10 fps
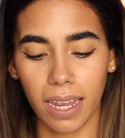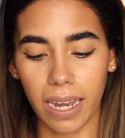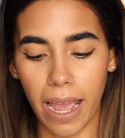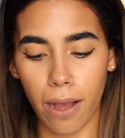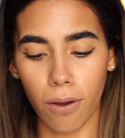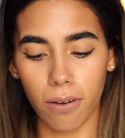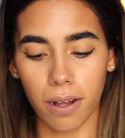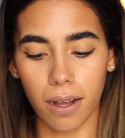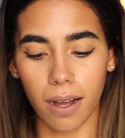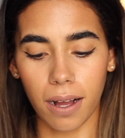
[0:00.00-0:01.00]

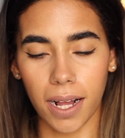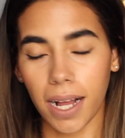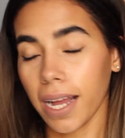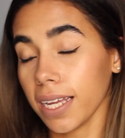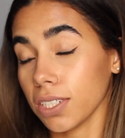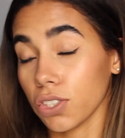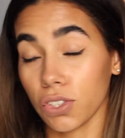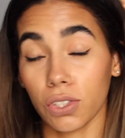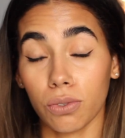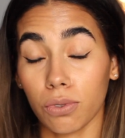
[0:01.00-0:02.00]
Now, I
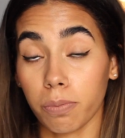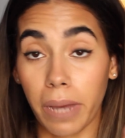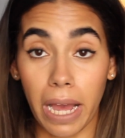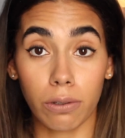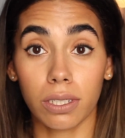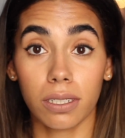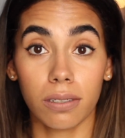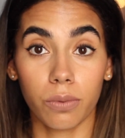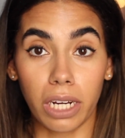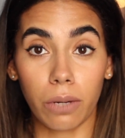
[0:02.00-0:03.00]
just use powder
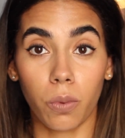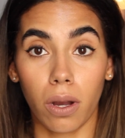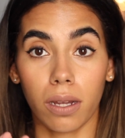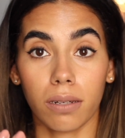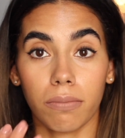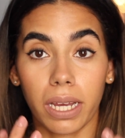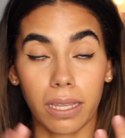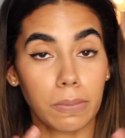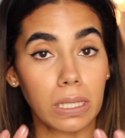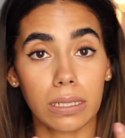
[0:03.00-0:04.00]
when I want my
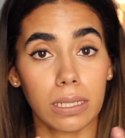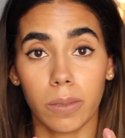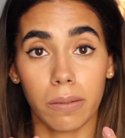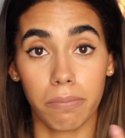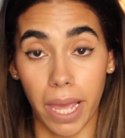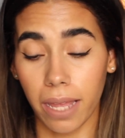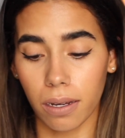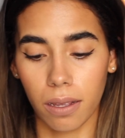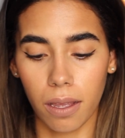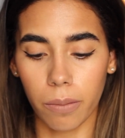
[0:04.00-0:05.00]
lipstick to be matte,
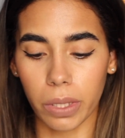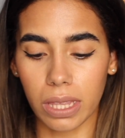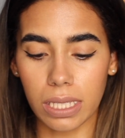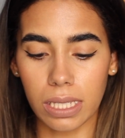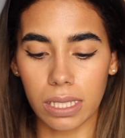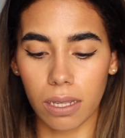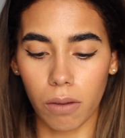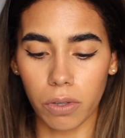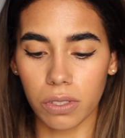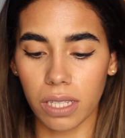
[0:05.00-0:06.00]
but this is
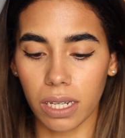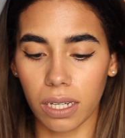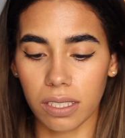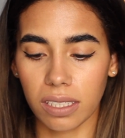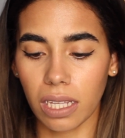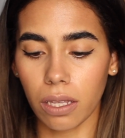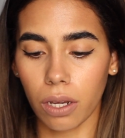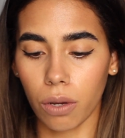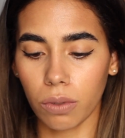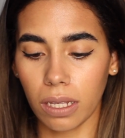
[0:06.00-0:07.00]
almost like a
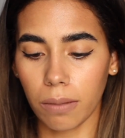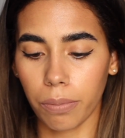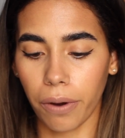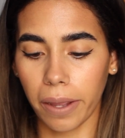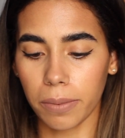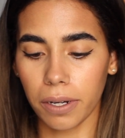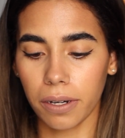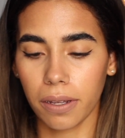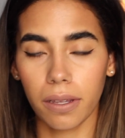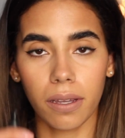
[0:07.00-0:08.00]
silicone primer,